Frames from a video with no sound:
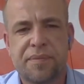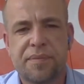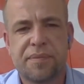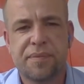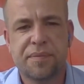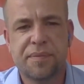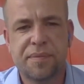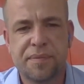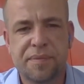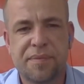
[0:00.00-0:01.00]

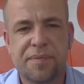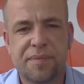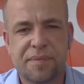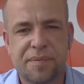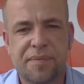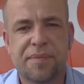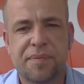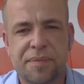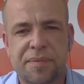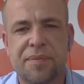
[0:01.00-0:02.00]

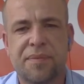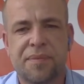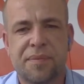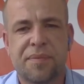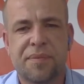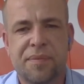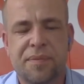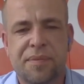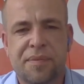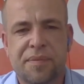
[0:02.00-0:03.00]

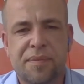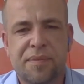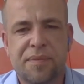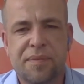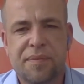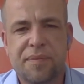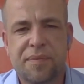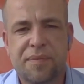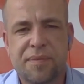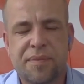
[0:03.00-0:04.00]

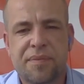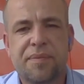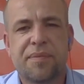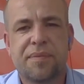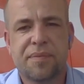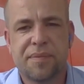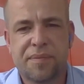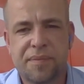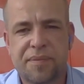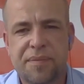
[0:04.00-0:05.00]

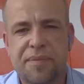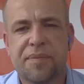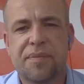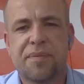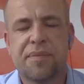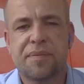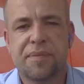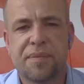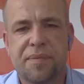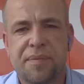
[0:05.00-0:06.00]

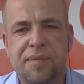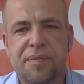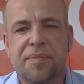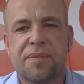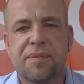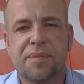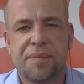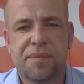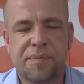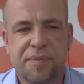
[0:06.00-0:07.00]

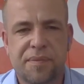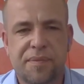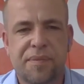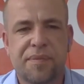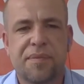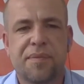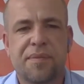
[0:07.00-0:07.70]
(not speaking)